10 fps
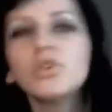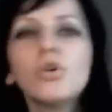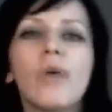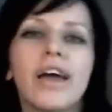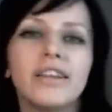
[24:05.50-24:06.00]

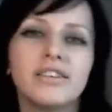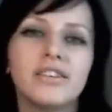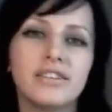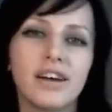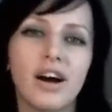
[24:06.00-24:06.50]

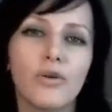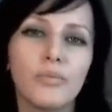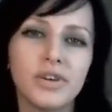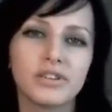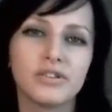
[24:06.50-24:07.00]
handing our
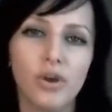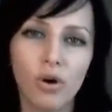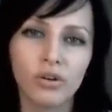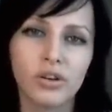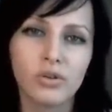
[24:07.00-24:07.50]
misery
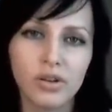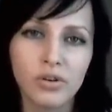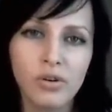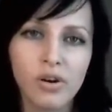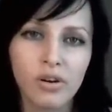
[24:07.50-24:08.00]
on and on and
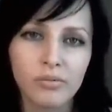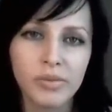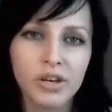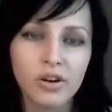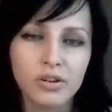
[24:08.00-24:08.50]
on
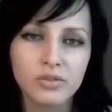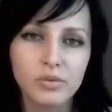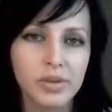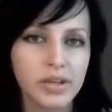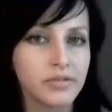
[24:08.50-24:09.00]
because we
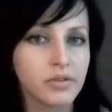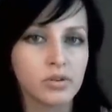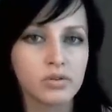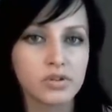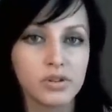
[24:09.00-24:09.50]
believe in
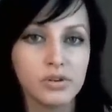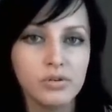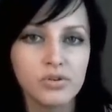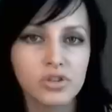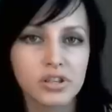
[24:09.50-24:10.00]
those
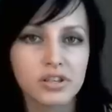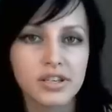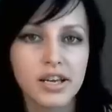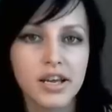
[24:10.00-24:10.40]
delusions.